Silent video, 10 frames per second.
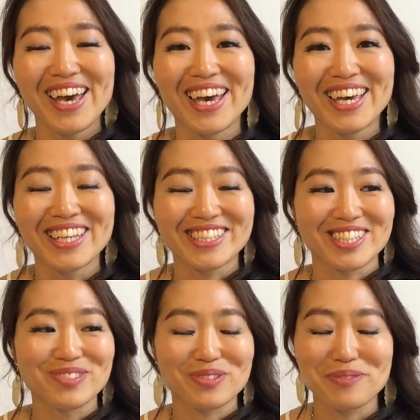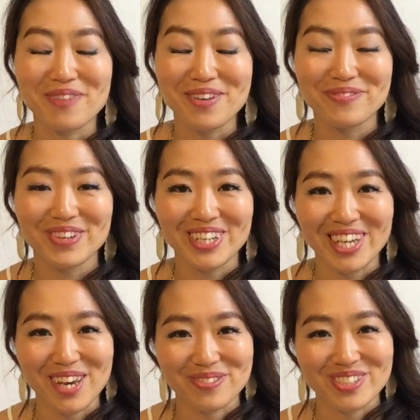and just
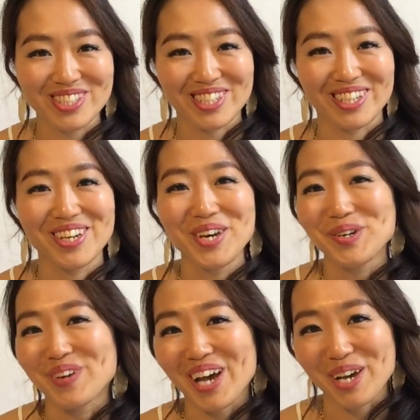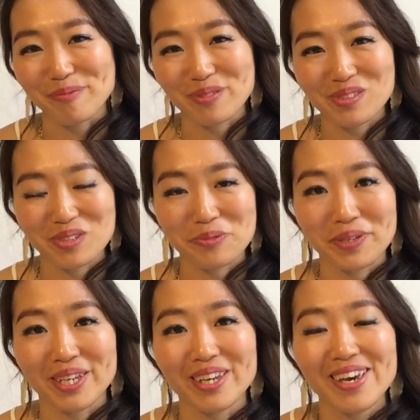remembering everything what happened to
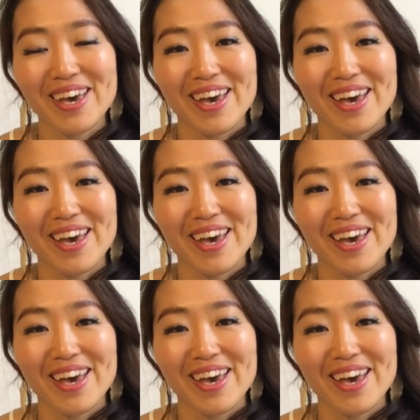me,